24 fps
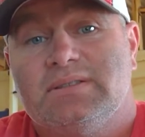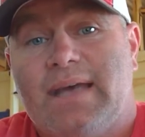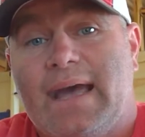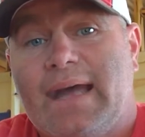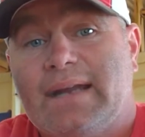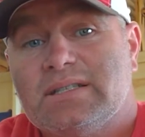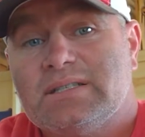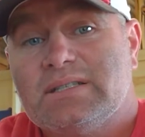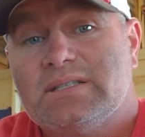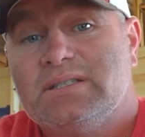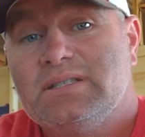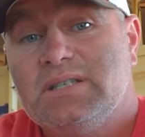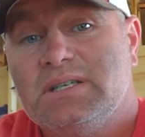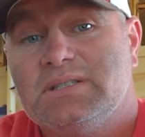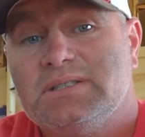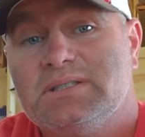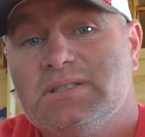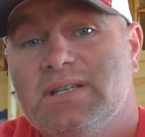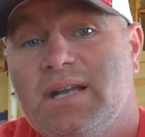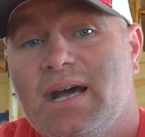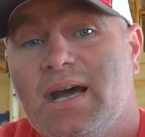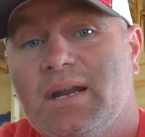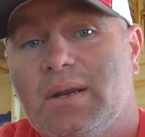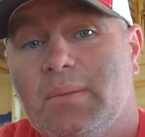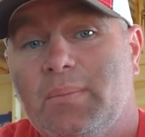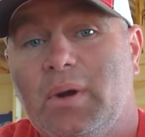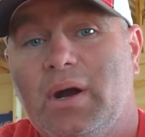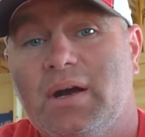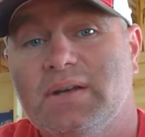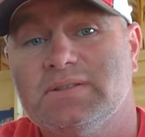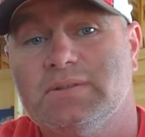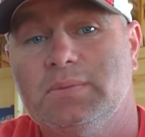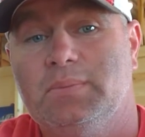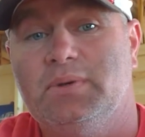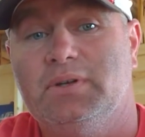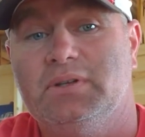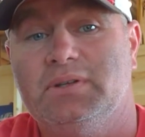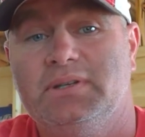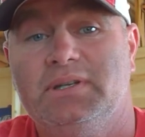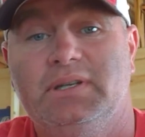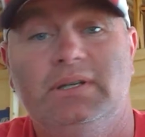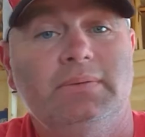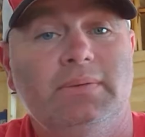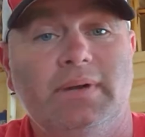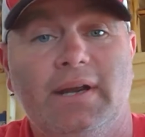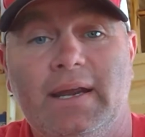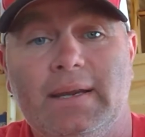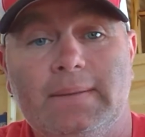that's just not a
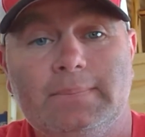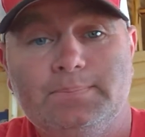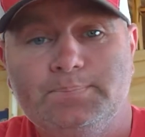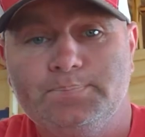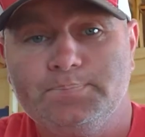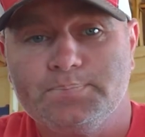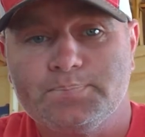possibility, right?